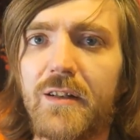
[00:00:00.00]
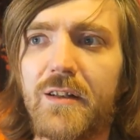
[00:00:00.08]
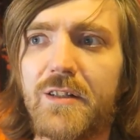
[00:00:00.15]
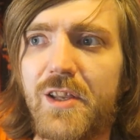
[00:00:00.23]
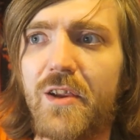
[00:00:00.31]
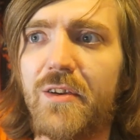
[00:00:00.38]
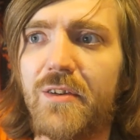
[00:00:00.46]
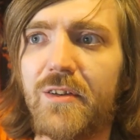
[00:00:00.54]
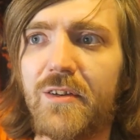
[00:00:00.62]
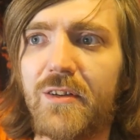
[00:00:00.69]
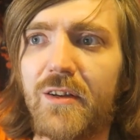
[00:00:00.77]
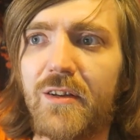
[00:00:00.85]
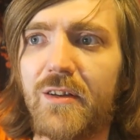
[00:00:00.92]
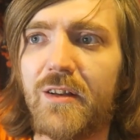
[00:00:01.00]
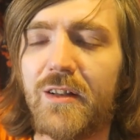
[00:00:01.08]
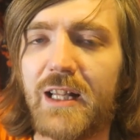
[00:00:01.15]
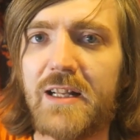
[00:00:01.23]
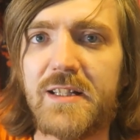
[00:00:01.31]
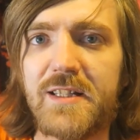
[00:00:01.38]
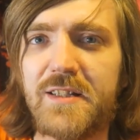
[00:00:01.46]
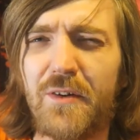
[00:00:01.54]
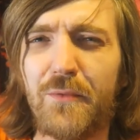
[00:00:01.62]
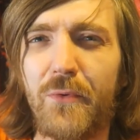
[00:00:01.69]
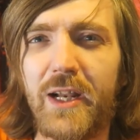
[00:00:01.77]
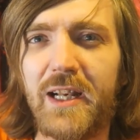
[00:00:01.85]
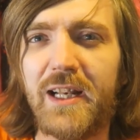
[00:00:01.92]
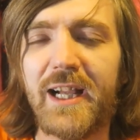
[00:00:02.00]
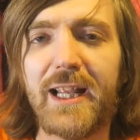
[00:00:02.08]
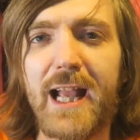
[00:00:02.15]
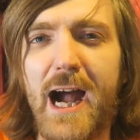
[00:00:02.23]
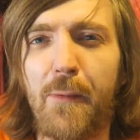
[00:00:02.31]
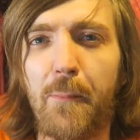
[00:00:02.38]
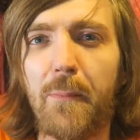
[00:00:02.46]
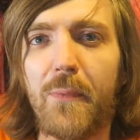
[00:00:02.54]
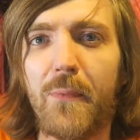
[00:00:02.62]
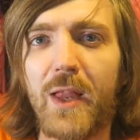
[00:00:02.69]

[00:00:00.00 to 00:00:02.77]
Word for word: So that's not really a camp.